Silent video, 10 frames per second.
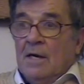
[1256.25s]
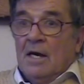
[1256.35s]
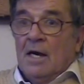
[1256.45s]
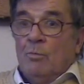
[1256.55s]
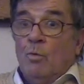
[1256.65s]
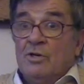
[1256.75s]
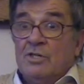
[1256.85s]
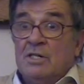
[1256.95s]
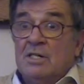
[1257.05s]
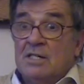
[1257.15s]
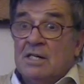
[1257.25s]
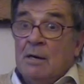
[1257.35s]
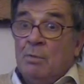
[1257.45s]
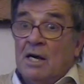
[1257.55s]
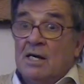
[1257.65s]
wanted to
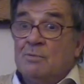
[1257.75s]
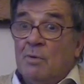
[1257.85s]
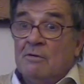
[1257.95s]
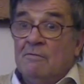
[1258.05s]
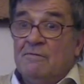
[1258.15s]
stabilise modern